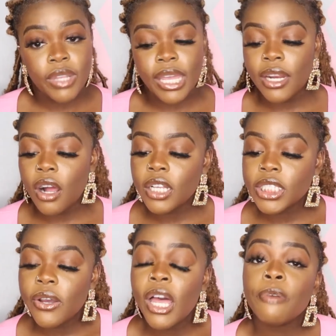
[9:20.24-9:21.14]
And it
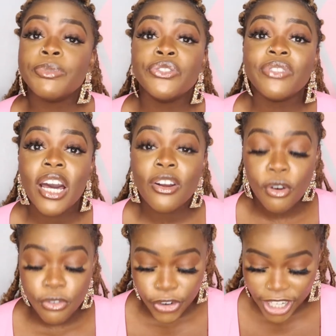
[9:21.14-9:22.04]
also helps you not
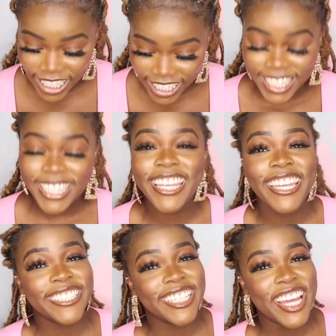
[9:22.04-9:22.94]
overeat.
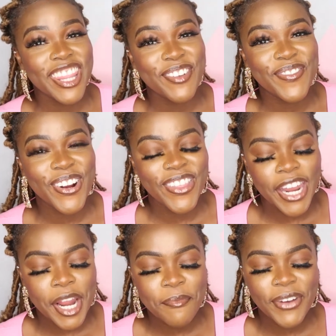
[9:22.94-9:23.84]
Is another pro
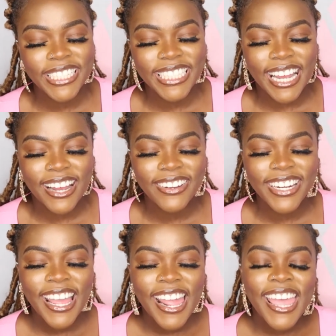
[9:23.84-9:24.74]
that I put down,
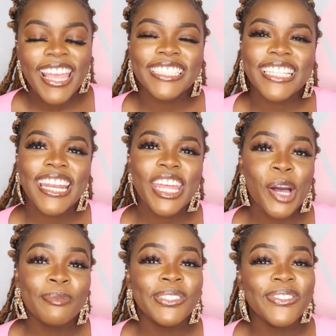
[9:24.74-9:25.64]
is that it
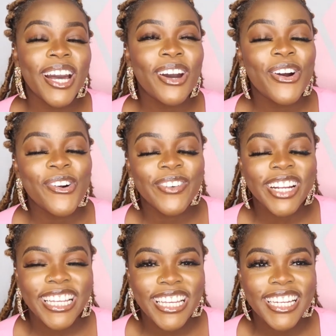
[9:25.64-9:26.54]
helps you not
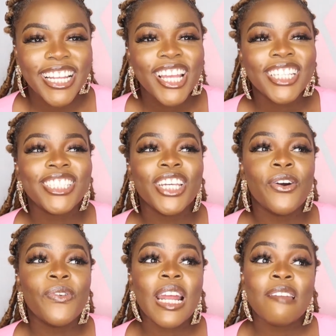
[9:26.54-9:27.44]
overeat.
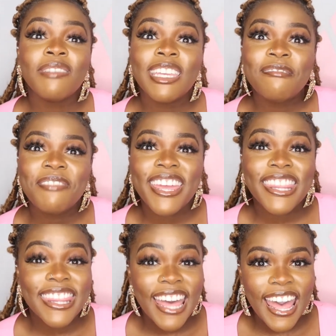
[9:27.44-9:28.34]
So what I mean
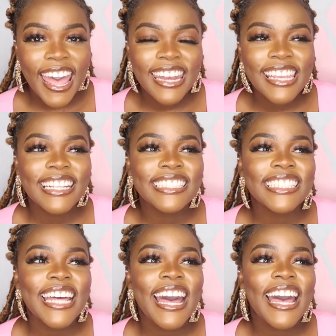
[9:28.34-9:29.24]
by that is
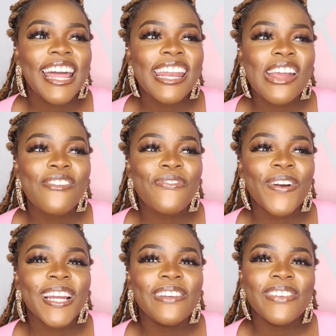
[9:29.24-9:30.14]
that
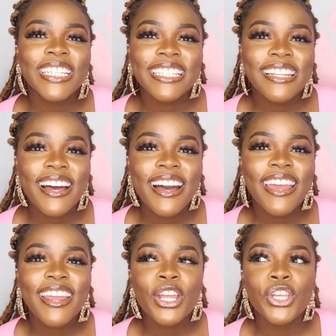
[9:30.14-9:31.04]
for
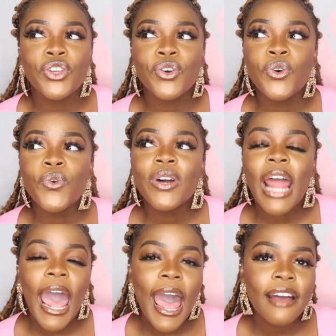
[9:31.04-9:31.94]
Invisalign, you would
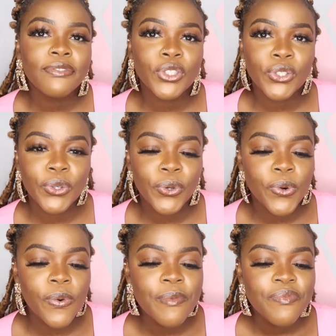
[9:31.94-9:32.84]
have
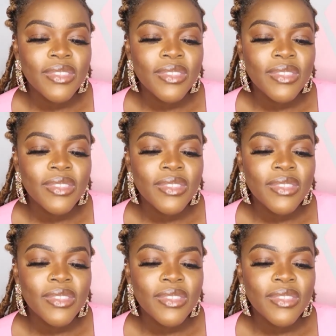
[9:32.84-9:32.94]
to